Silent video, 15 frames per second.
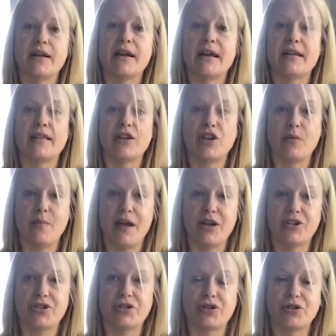and then you make
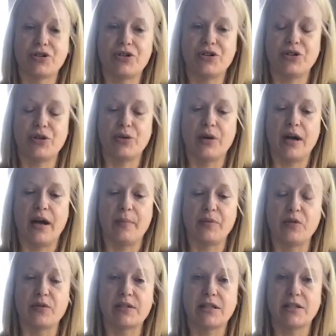sure to
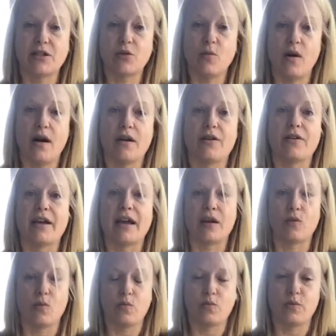use clear water
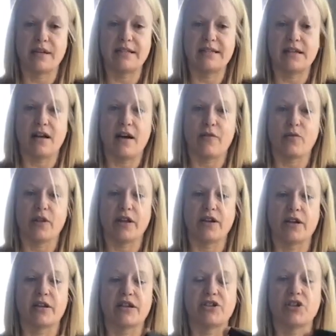and rinse it off really
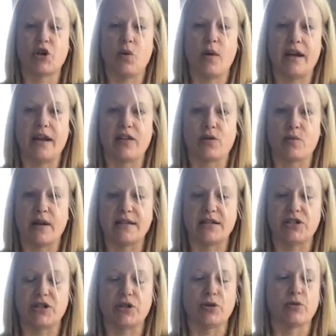good, because you don't want any of the
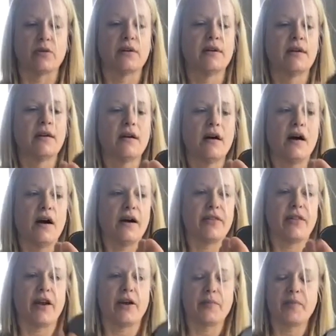residue on
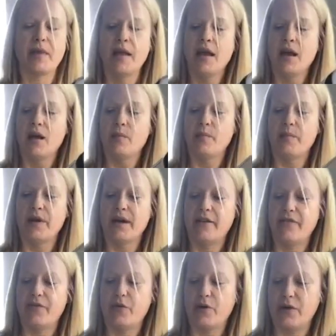there. But
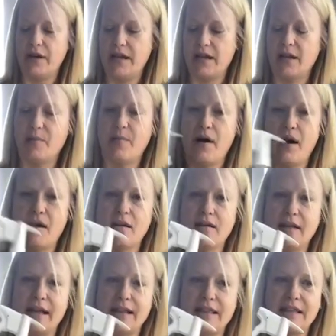for in a bottle
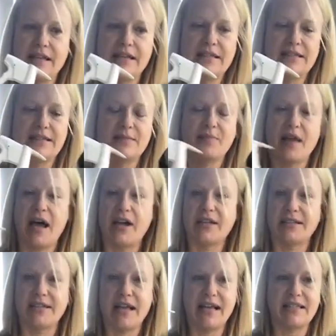like this, I
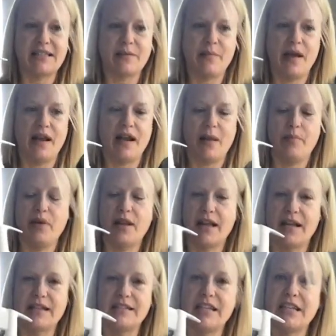just estimated, I put like
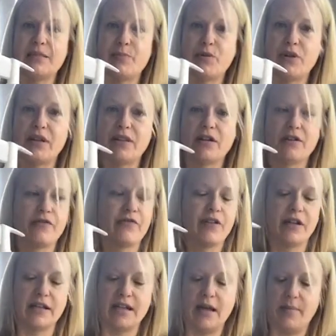a teaspoon in there and
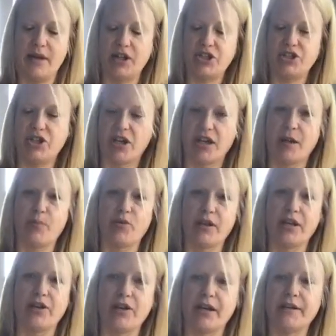filled it up and shook it up really good.